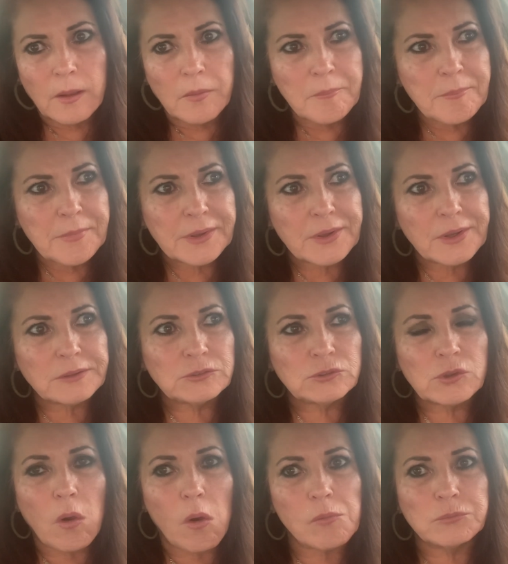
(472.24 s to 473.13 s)
My God,
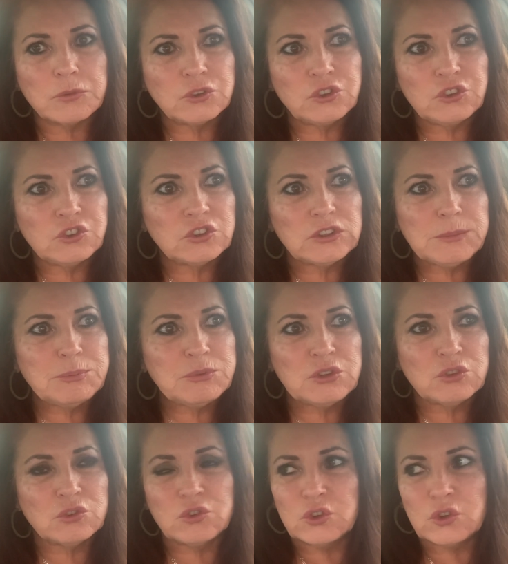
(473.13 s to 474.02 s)
she sleeps
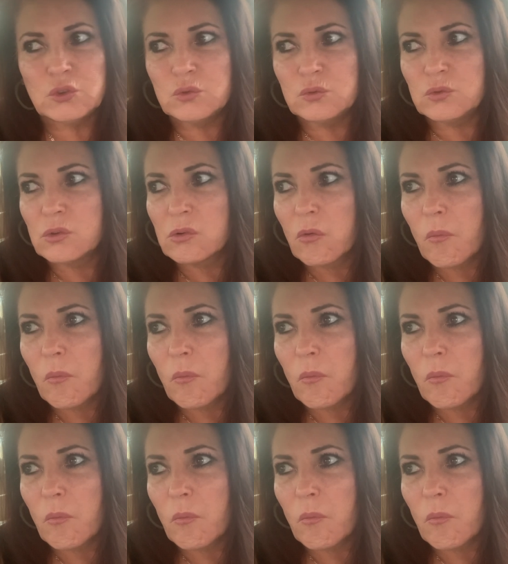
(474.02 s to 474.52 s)
till noon.